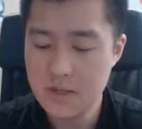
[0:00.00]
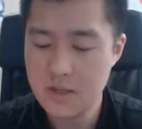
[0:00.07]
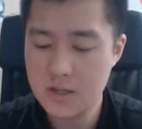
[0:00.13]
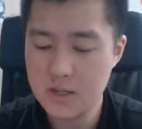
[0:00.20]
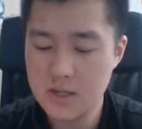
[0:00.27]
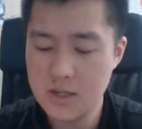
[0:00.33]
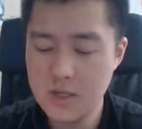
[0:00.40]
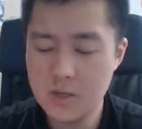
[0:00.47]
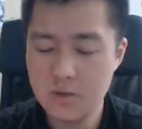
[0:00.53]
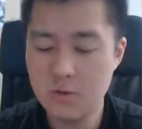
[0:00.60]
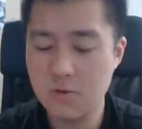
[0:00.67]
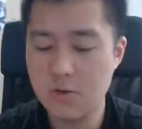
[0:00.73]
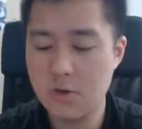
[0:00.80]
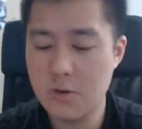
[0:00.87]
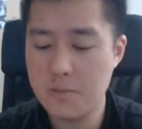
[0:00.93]
TG Screw
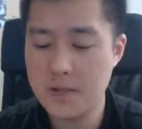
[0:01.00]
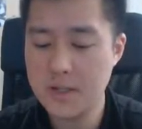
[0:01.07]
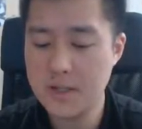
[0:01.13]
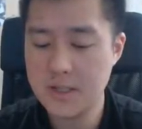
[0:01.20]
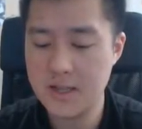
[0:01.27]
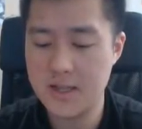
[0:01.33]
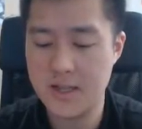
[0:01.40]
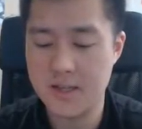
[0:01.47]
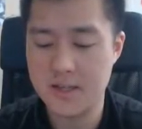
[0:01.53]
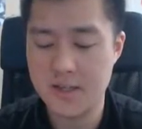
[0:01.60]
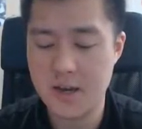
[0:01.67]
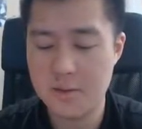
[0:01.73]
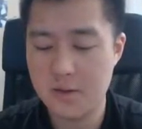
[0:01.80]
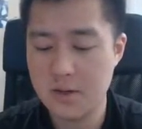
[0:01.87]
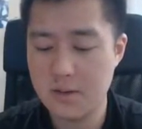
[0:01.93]
Serpent, and then
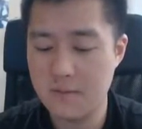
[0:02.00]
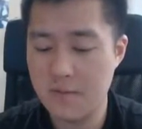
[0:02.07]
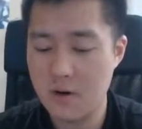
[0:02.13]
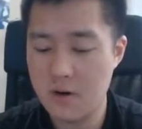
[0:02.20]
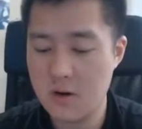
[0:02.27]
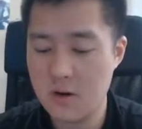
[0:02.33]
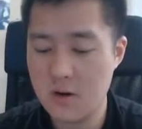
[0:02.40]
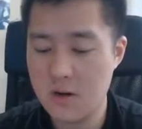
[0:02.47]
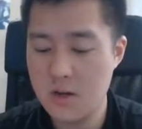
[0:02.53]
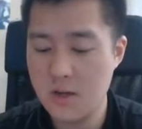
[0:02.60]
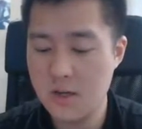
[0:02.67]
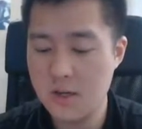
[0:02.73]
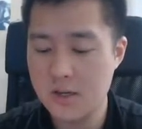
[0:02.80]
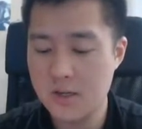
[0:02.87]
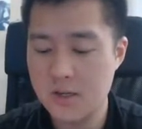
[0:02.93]
Cyberse Converter,
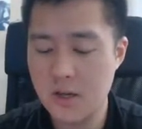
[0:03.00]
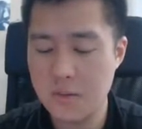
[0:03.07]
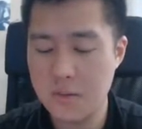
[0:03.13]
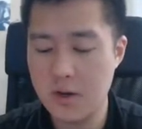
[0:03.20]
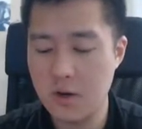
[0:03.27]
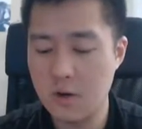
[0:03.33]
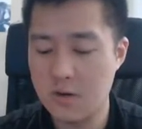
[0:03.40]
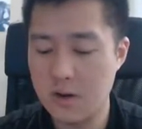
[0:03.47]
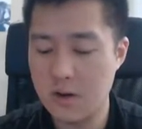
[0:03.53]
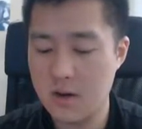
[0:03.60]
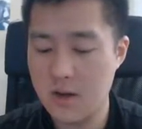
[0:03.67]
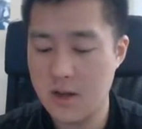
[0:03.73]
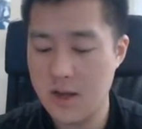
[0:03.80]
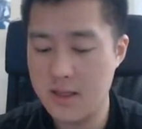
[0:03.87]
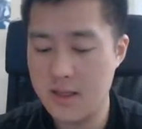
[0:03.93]
Summon Over,
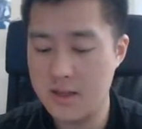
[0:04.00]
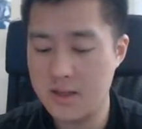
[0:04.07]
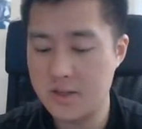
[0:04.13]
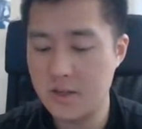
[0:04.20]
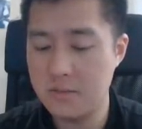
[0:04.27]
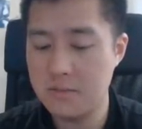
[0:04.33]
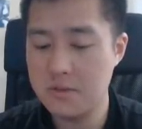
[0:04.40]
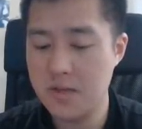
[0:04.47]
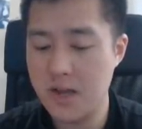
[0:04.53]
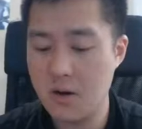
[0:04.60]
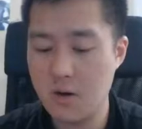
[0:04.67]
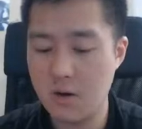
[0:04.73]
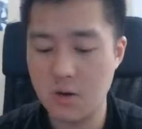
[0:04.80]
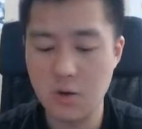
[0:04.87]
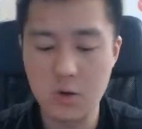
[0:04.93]
and then
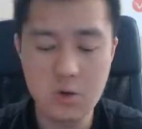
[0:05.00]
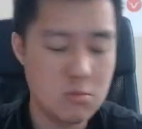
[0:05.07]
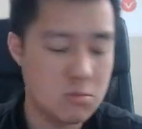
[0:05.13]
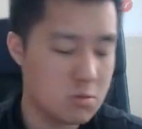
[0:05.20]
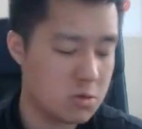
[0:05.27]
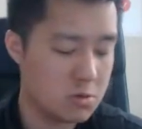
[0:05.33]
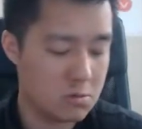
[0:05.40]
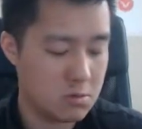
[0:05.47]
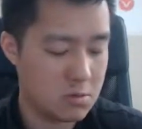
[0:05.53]
Subterror Guru.